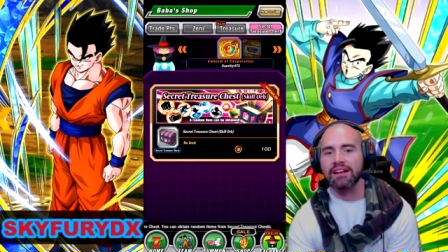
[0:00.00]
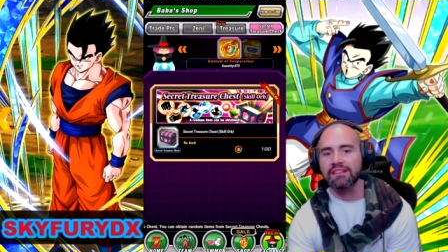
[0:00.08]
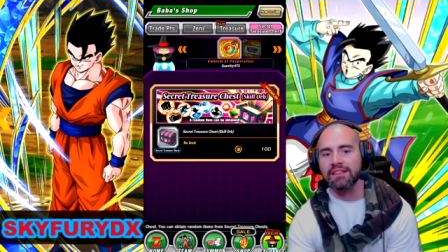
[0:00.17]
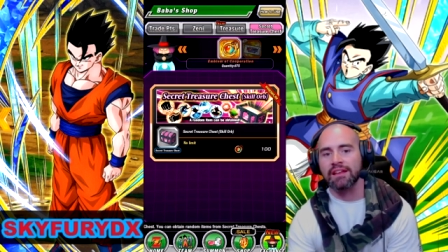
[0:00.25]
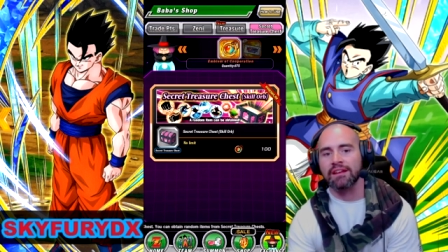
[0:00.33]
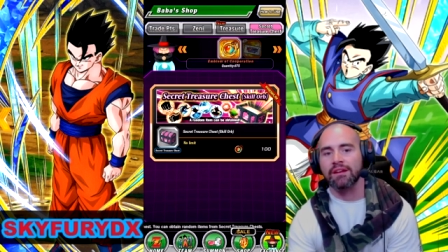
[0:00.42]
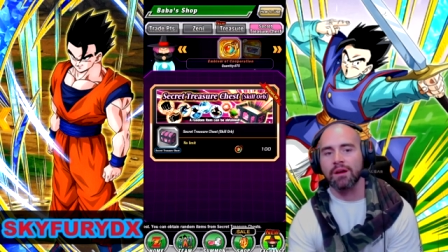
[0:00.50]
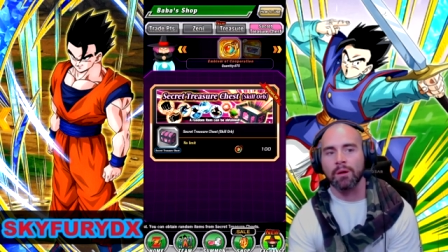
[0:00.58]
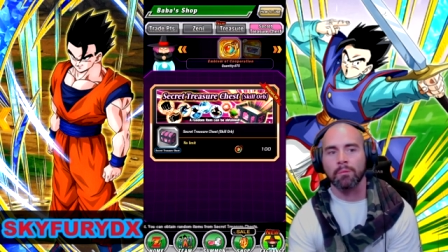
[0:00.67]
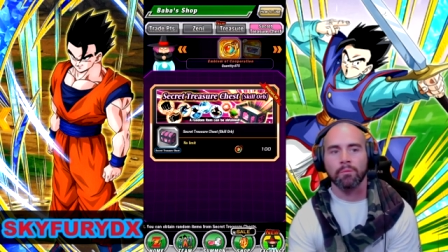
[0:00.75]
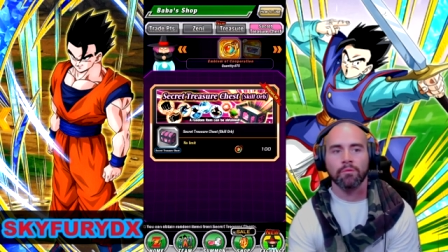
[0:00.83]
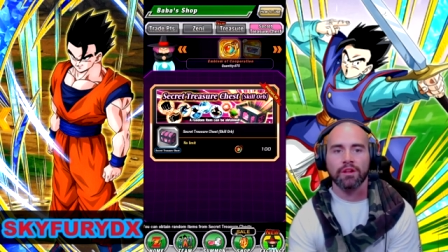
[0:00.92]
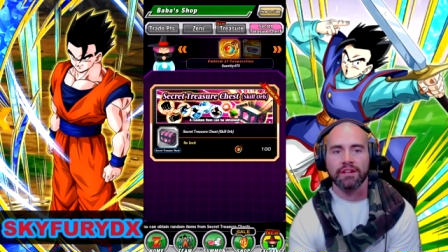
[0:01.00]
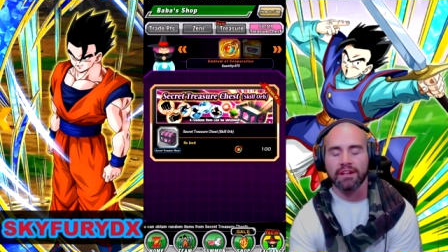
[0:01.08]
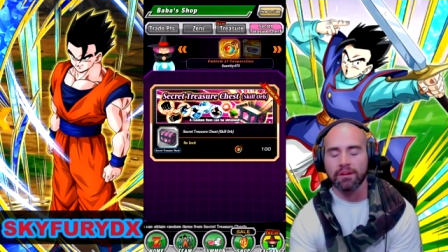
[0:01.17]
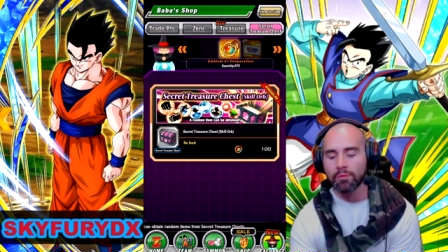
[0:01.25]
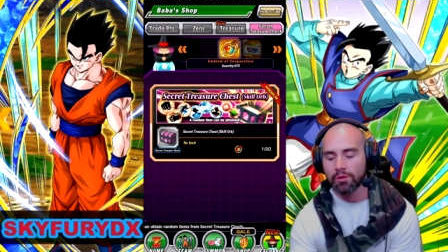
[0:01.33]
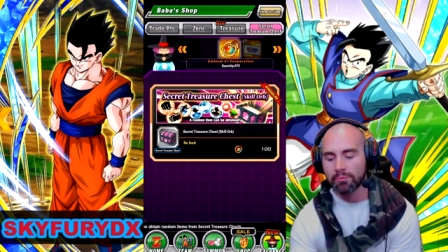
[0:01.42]
then I'm really
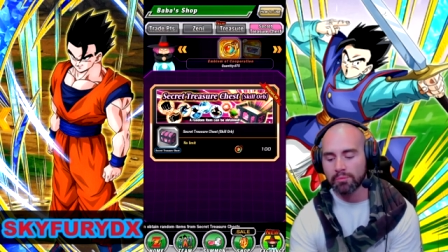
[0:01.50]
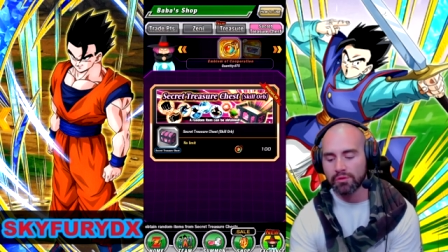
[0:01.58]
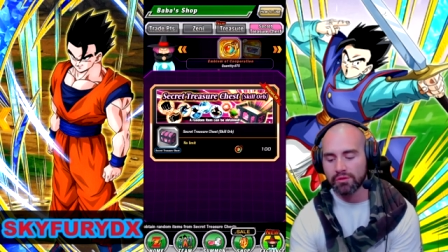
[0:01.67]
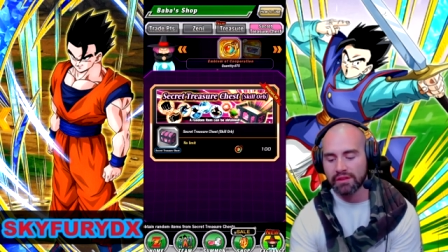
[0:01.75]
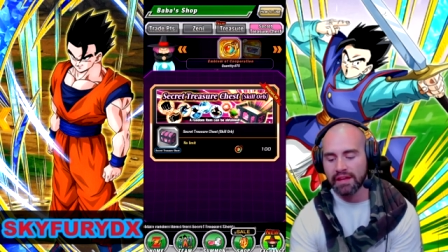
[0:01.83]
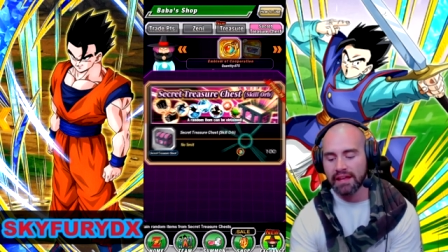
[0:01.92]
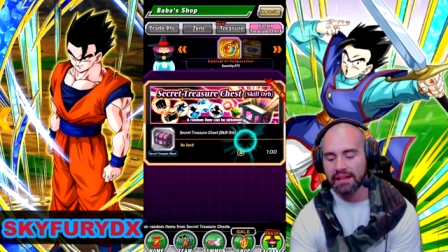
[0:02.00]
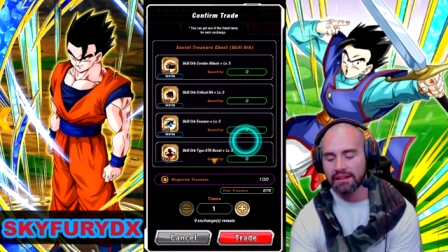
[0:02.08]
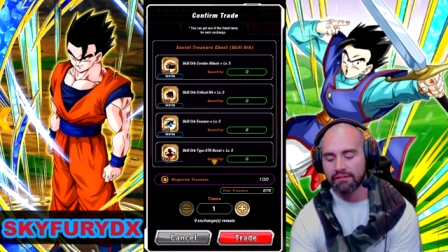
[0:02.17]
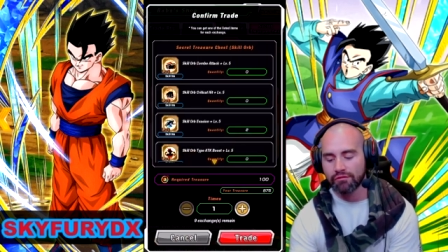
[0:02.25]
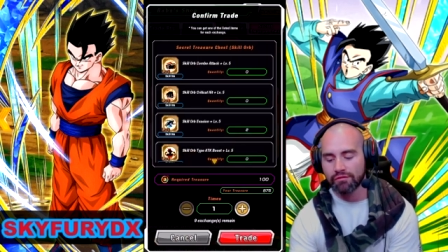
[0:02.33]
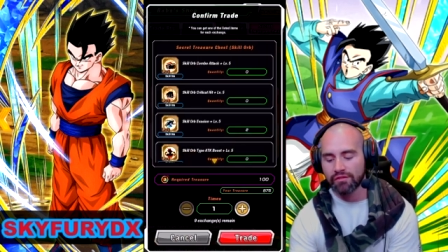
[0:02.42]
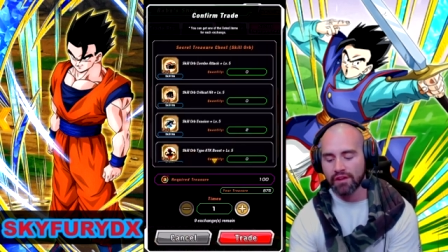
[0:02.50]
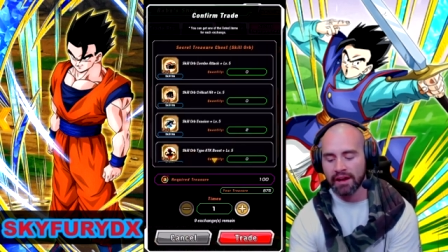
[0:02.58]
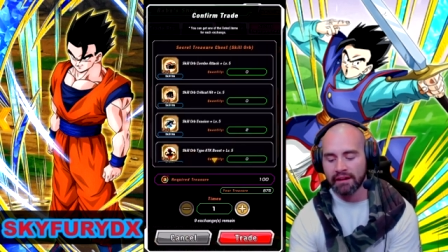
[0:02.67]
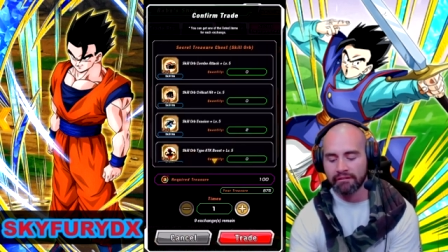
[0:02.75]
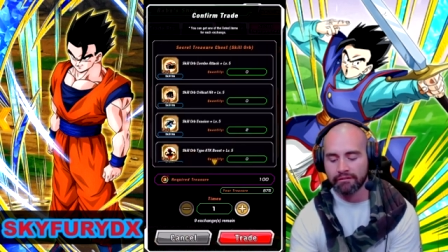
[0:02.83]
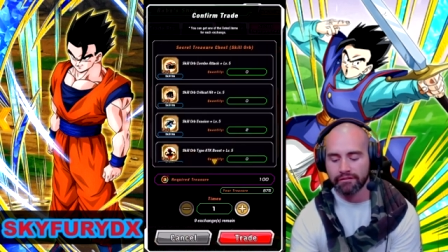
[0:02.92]
going to want to put that level
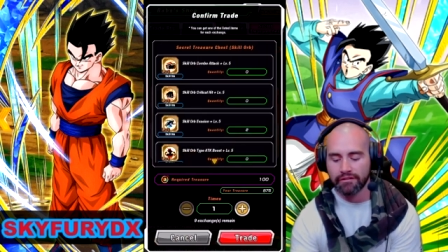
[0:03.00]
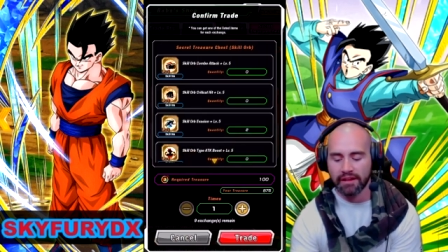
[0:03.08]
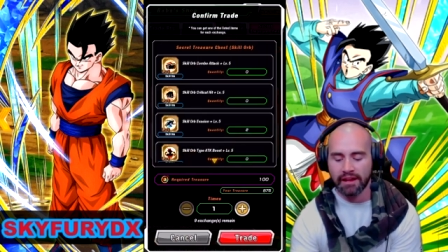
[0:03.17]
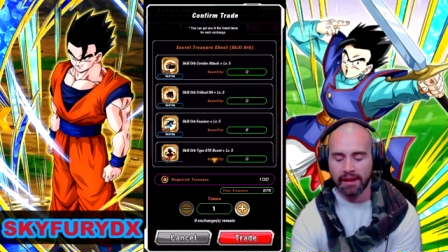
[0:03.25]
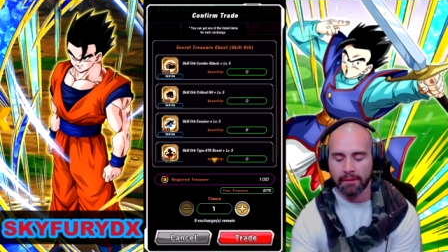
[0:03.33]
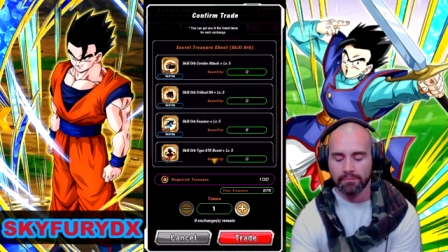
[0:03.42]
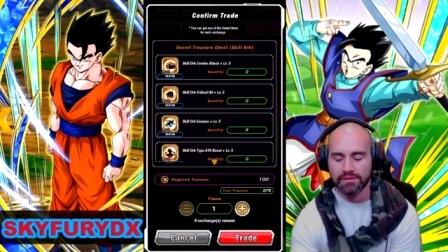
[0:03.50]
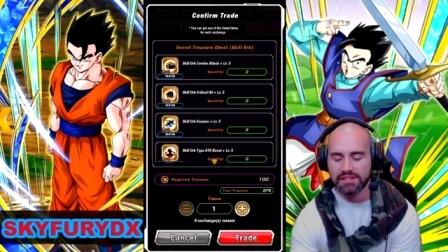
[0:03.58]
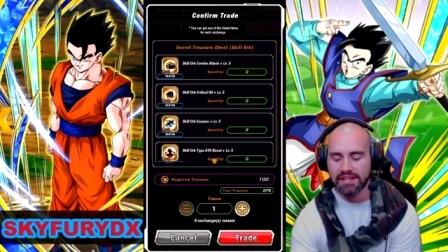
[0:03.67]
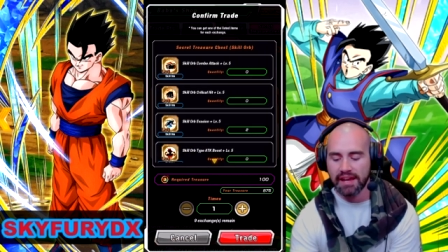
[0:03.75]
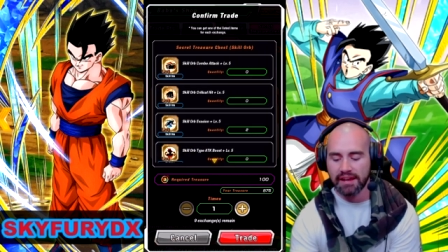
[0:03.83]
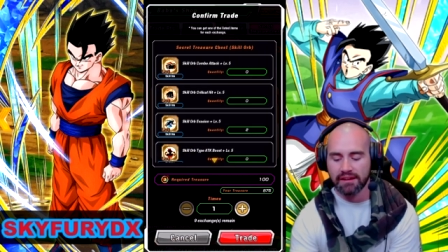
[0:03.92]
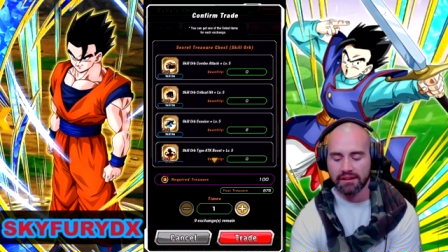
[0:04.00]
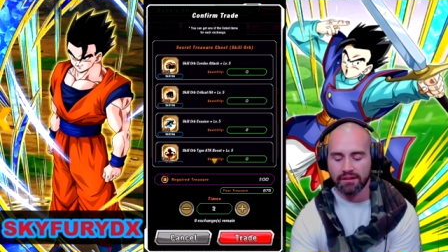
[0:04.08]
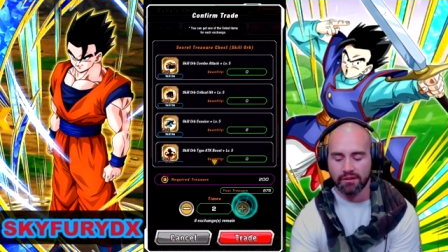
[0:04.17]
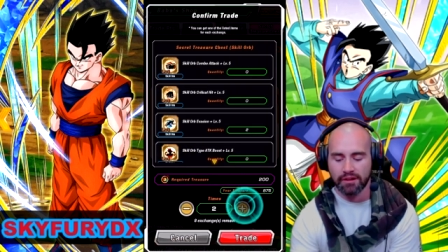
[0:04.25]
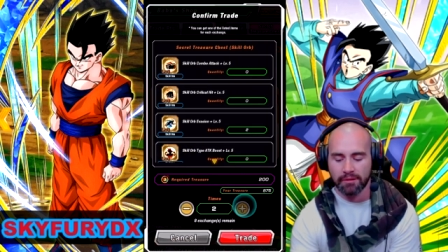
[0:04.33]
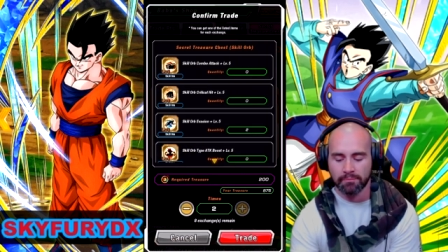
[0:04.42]
5 um, tech
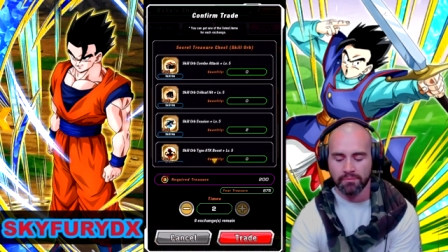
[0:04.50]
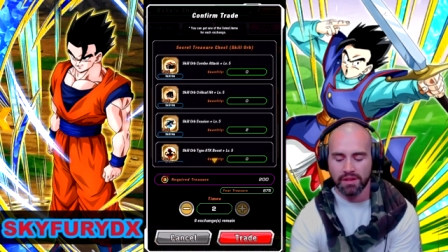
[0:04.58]
on him.